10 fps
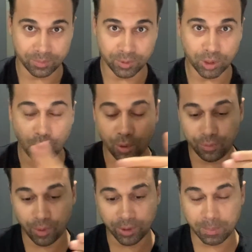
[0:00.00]
So
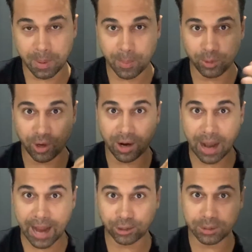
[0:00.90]
from the people that are
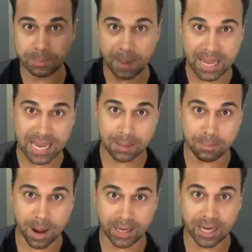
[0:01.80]
actually making
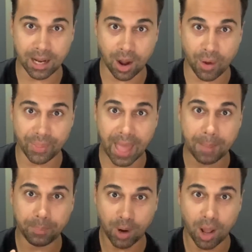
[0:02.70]
money on that
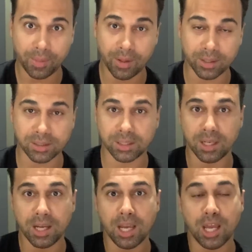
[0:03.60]
product,
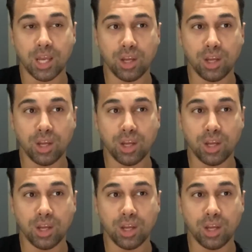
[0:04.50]
you